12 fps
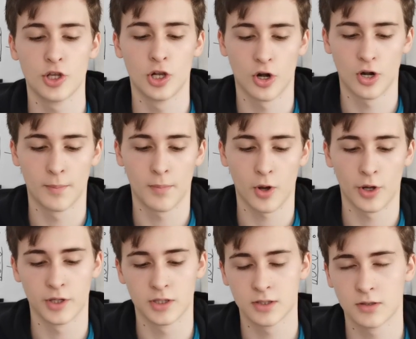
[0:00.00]
You learn
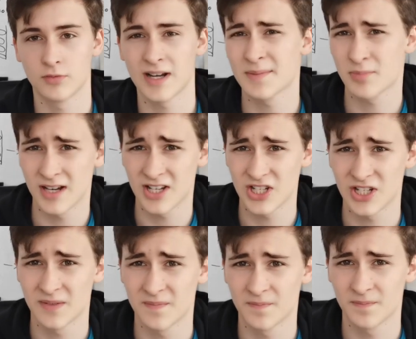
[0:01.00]
about
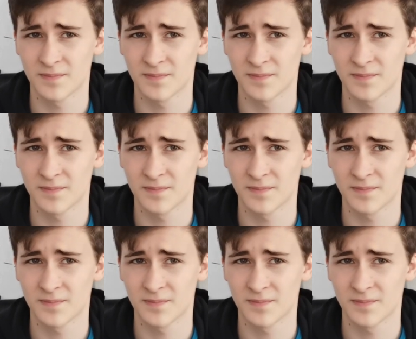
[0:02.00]
respiration,